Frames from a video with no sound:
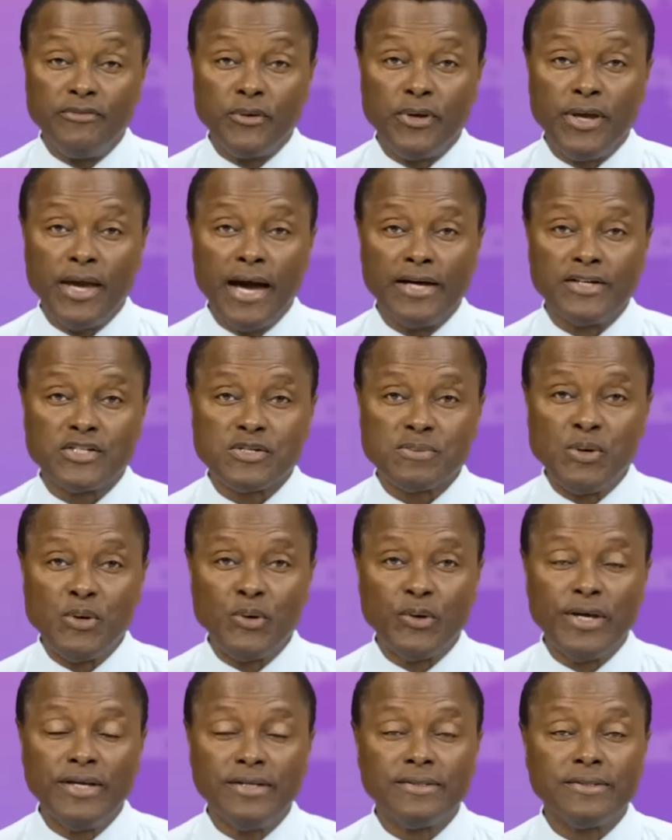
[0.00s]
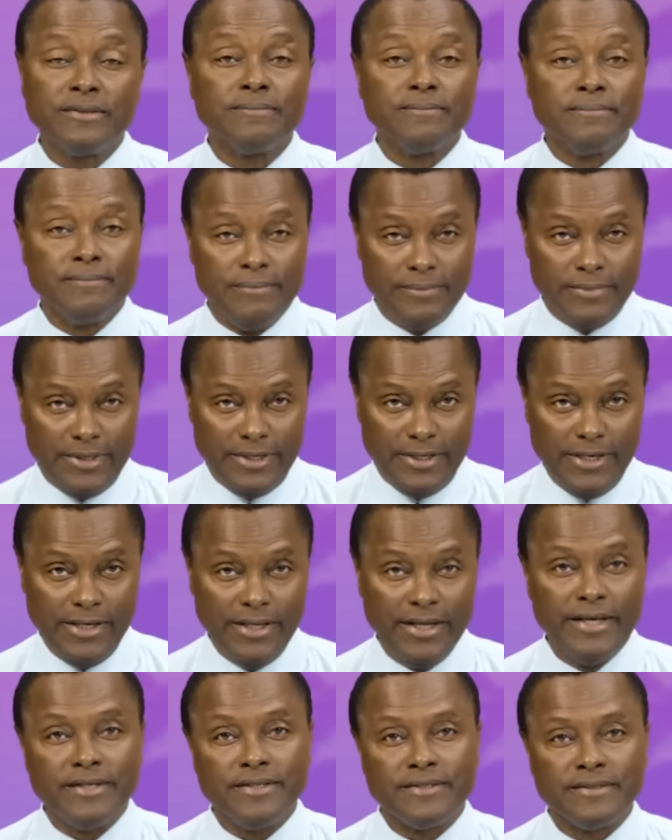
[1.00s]
you can't smoke it,
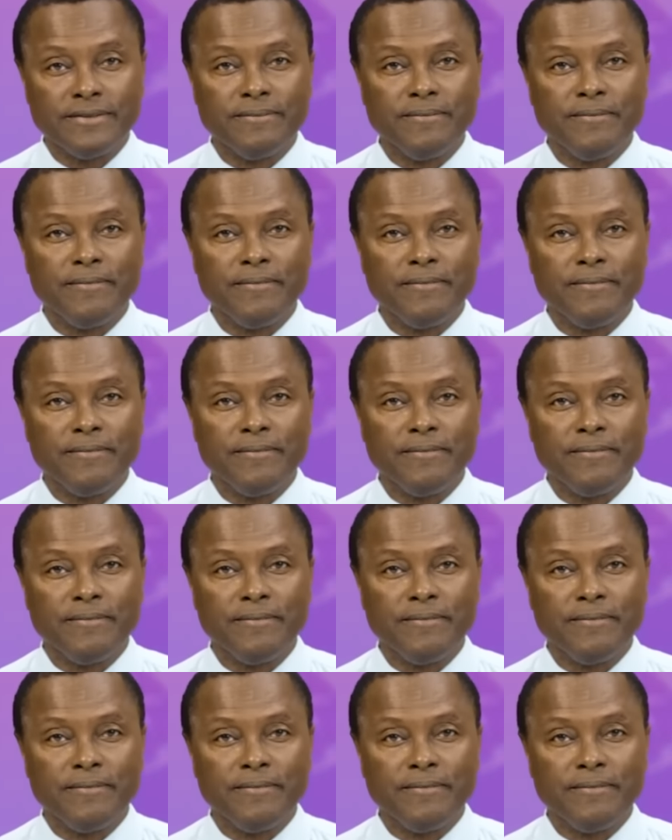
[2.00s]
eat it.